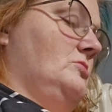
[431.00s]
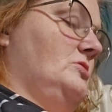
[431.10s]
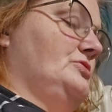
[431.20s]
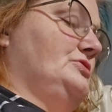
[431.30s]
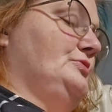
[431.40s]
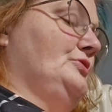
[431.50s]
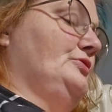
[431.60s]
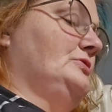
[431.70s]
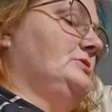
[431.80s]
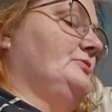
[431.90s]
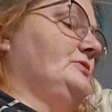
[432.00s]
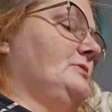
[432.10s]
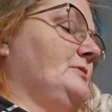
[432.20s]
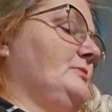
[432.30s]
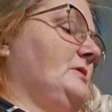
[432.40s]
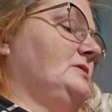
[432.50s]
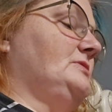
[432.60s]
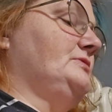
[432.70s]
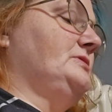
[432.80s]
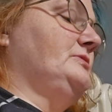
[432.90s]
because they're both hooked up to the big
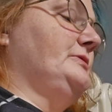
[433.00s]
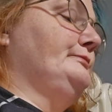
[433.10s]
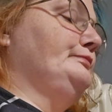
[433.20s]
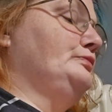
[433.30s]
massive TV.